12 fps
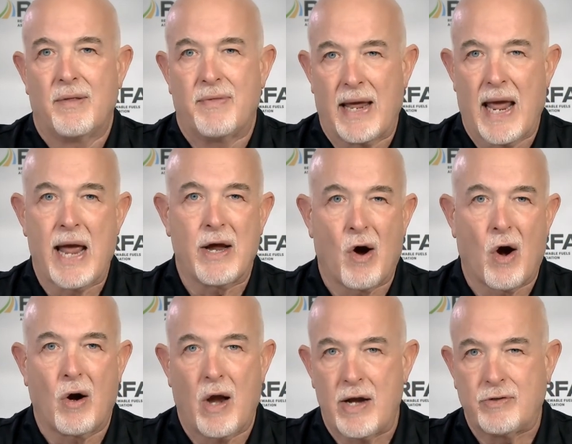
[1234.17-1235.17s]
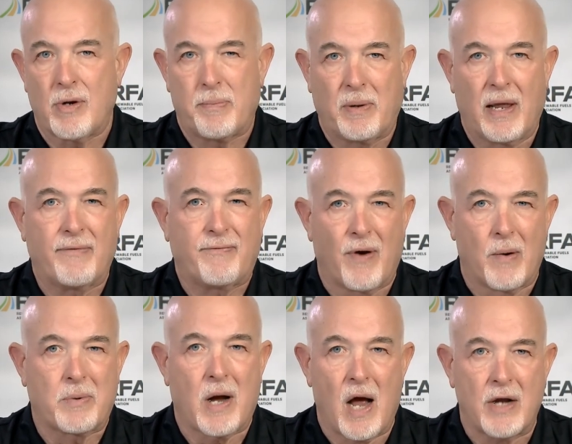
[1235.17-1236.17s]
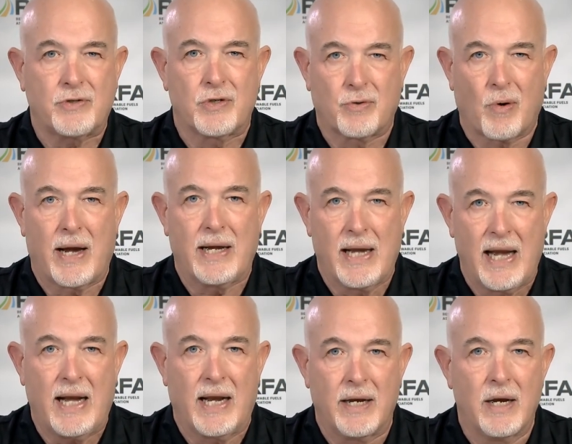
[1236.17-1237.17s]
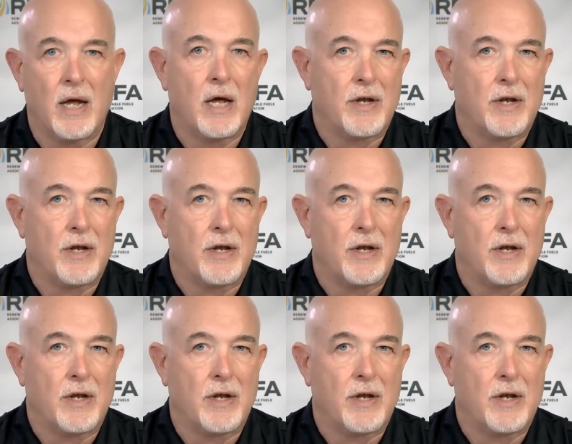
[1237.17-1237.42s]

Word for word: the AR AFFF foam concentrate needed